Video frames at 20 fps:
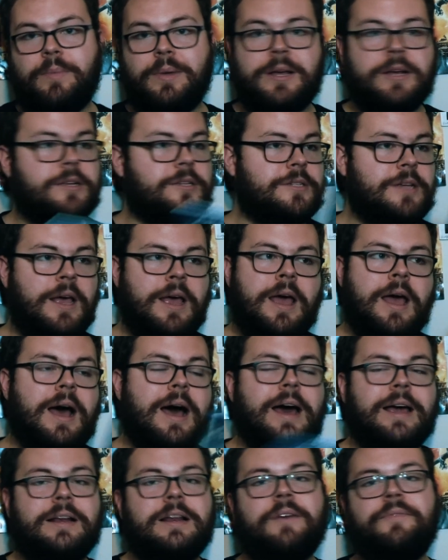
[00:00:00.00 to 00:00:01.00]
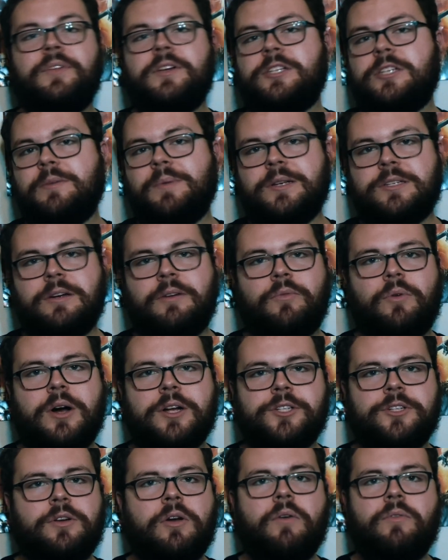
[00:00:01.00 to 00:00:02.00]
because I can definitely see myself
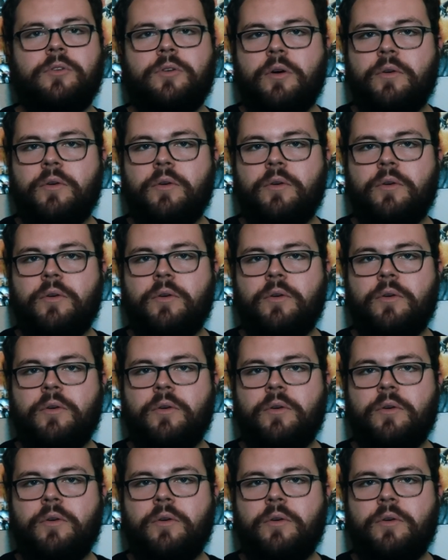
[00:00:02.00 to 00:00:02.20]
watching it over